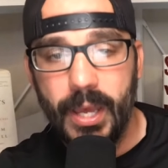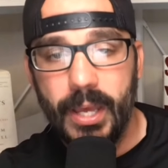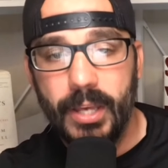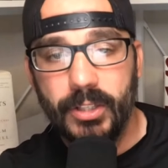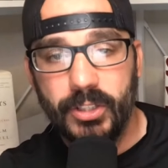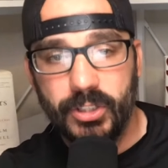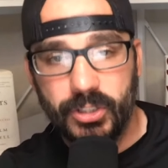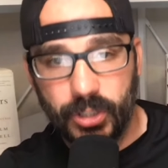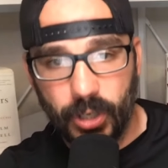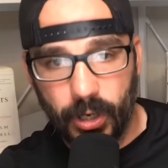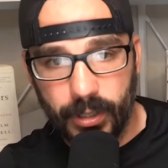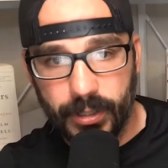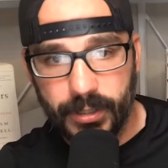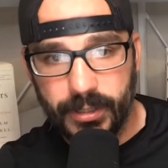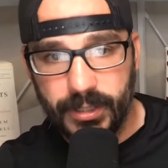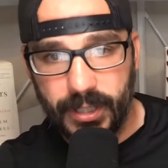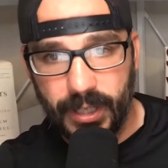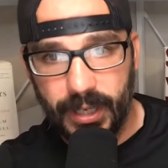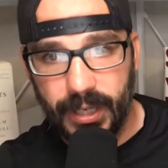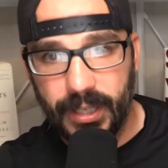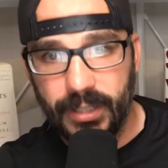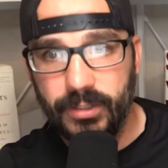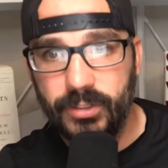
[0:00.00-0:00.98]
Start
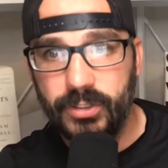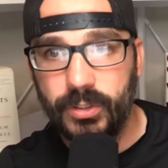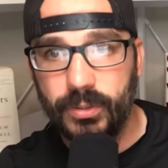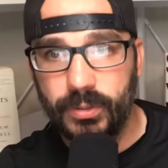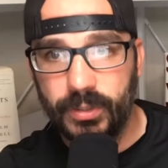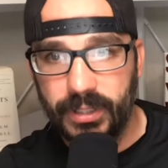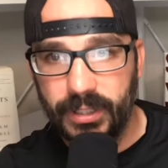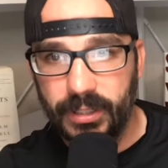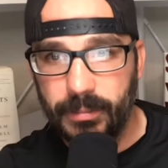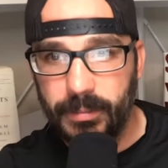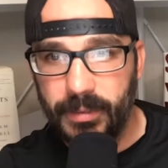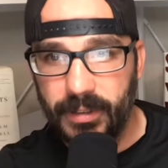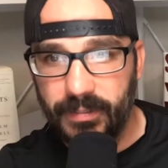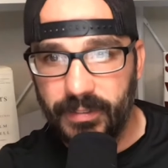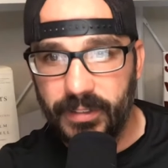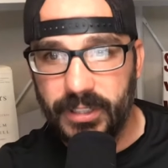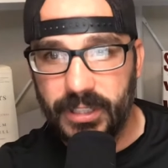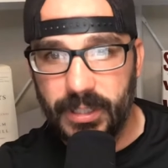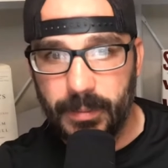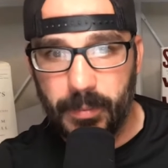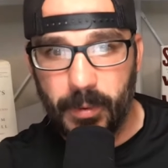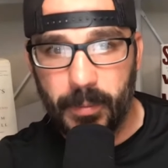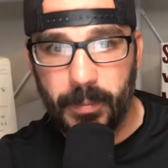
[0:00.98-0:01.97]
10, so a little bit of a
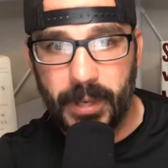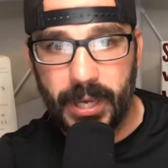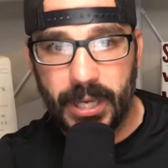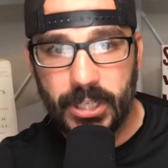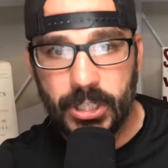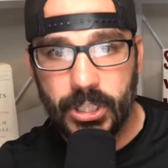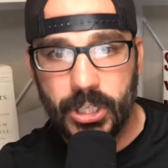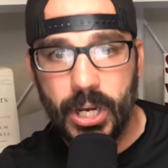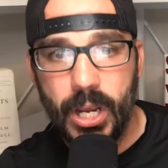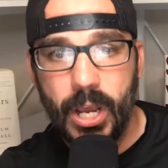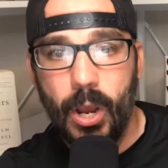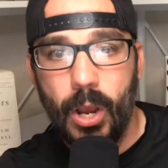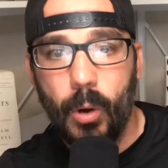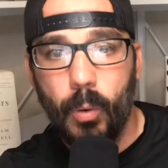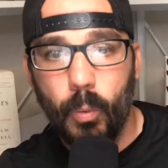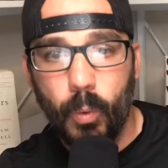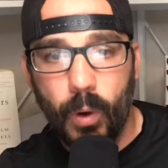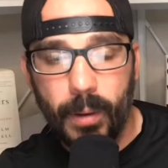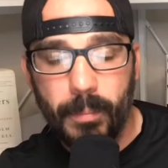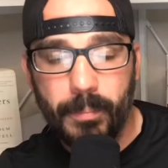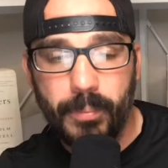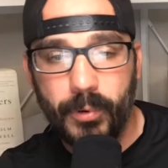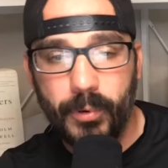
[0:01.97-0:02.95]
deeper bench,
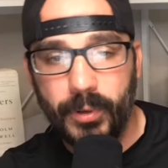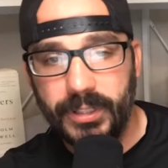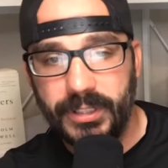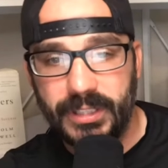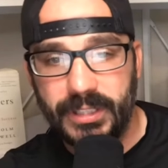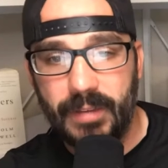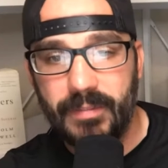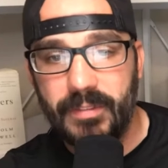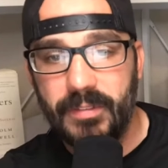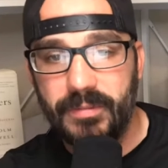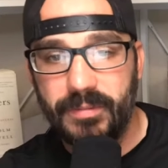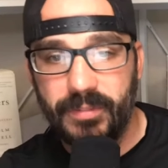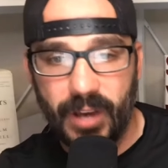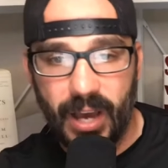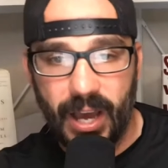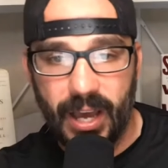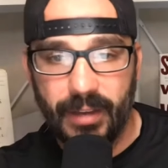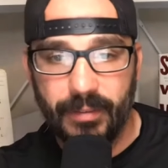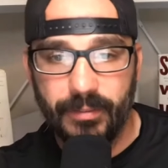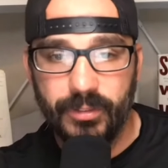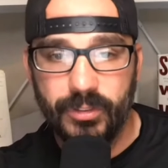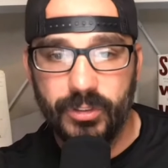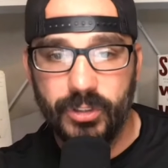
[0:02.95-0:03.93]
1.75.
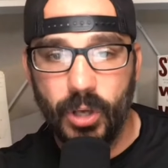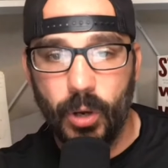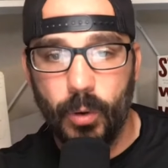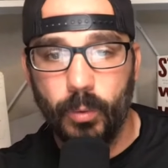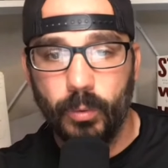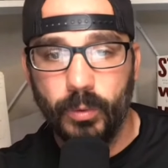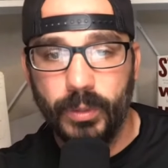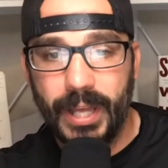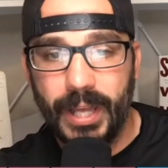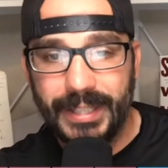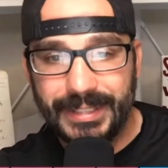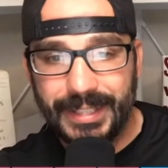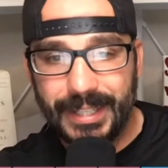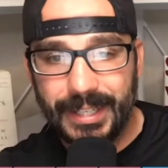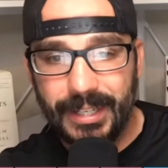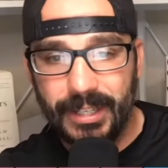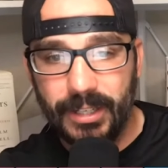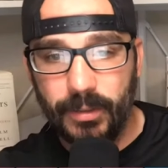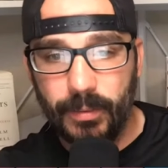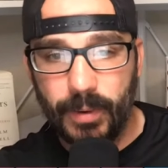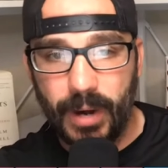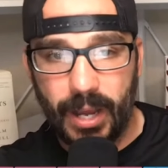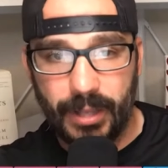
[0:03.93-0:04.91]
So let's get
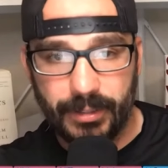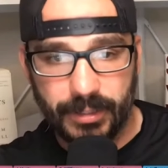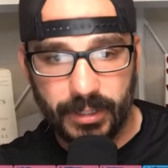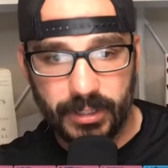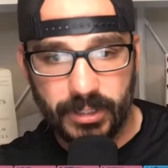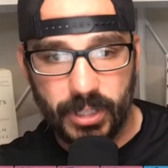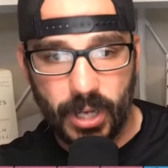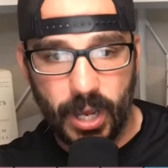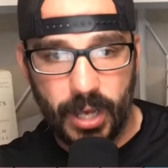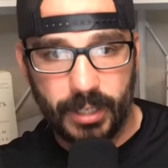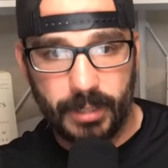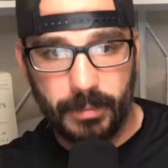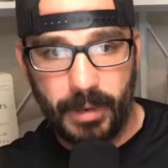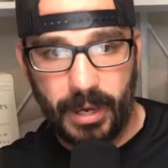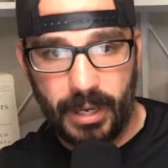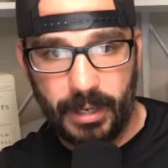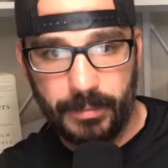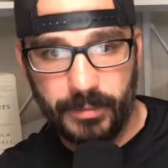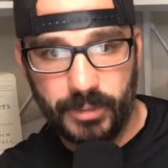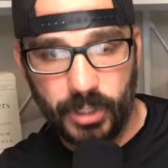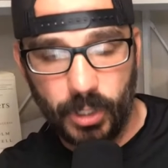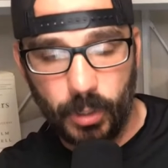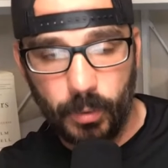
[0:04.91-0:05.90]
into the rounds. Let's talk about
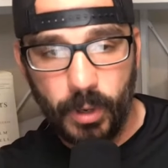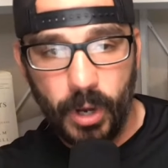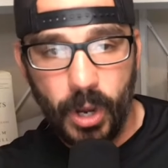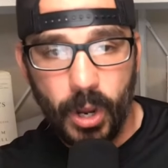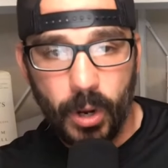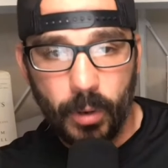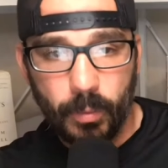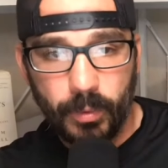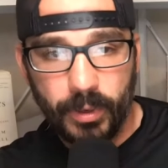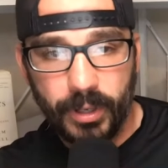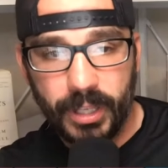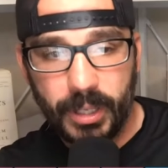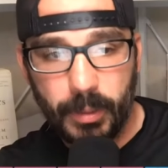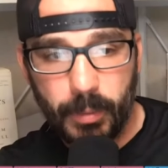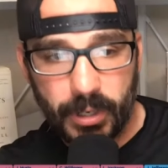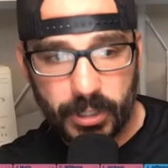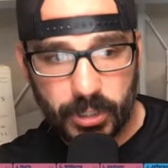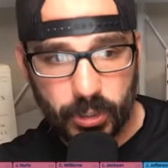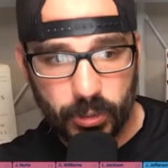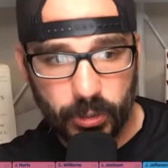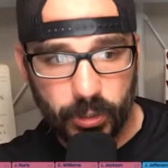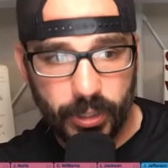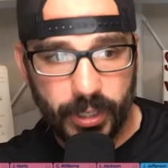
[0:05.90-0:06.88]
them. So really
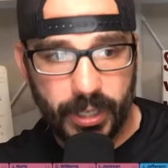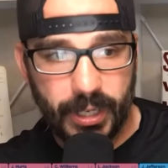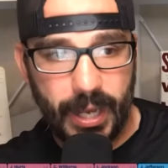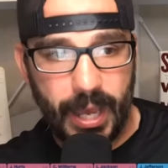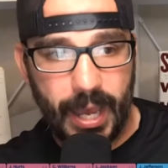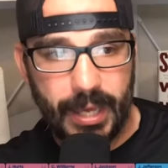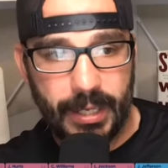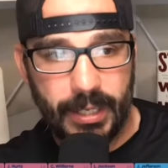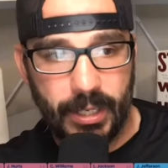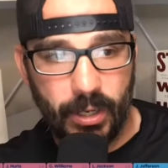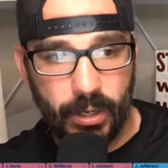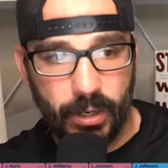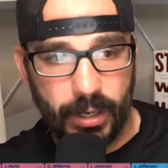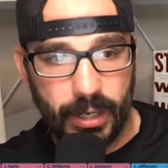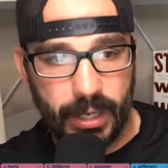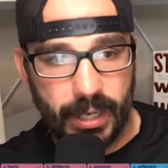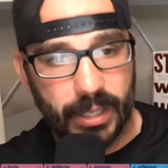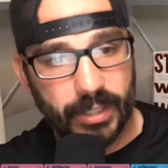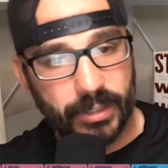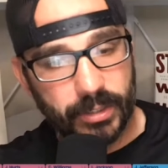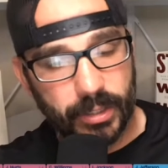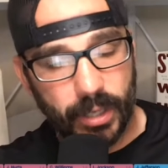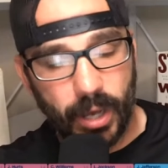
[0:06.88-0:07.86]
what you're looking at here
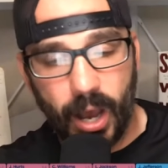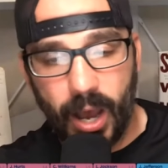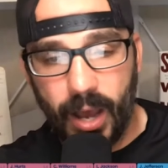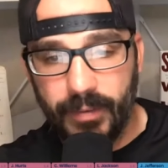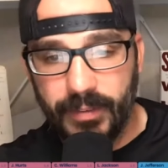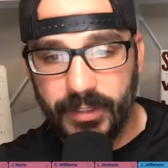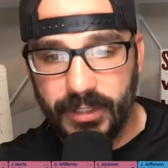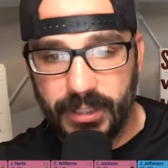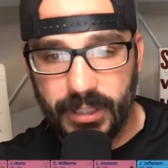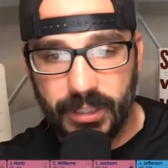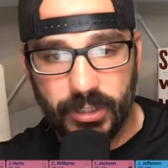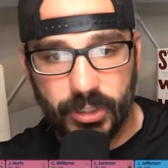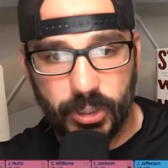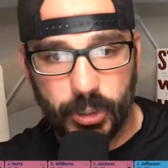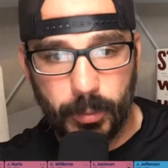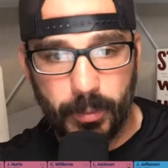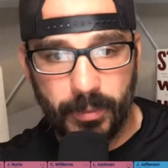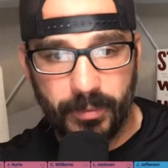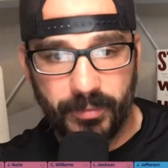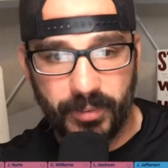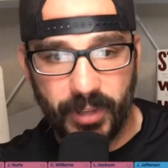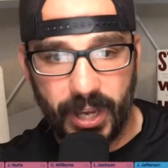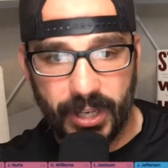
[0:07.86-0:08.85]
is, obviously in
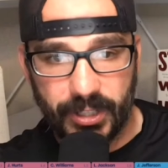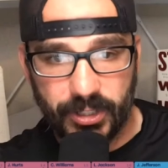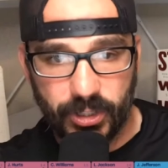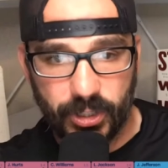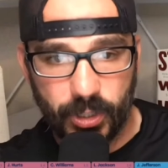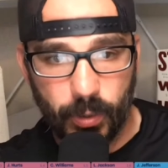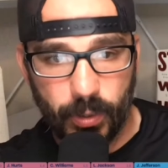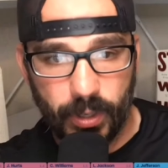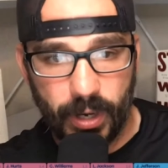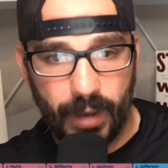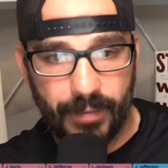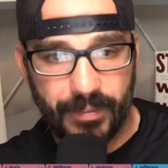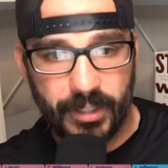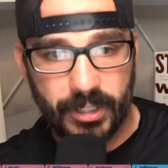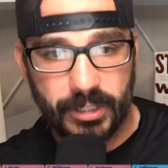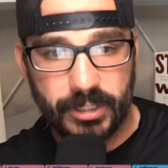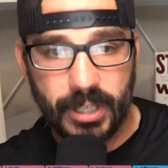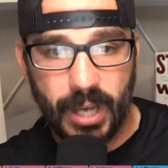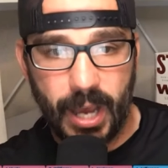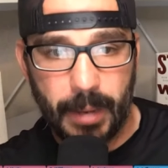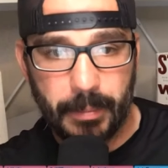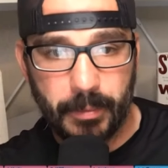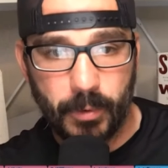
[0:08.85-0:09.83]
super flex, you're going after the
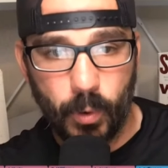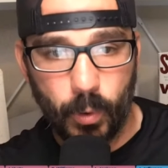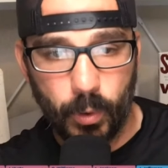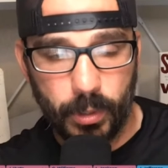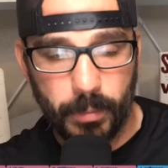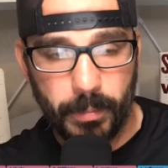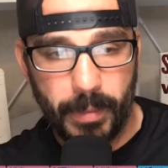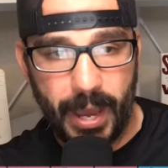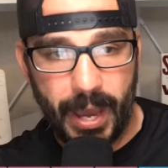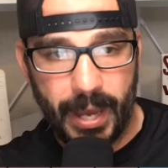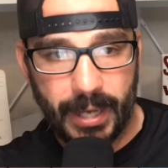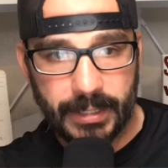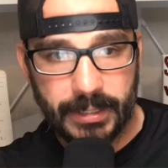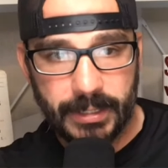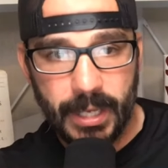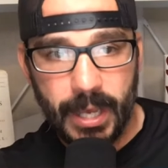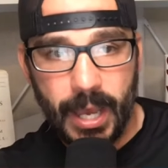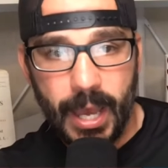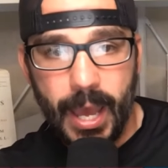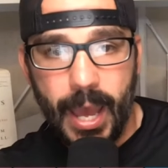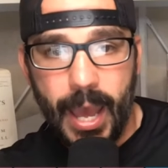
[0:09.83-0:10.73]
top quarterbacks.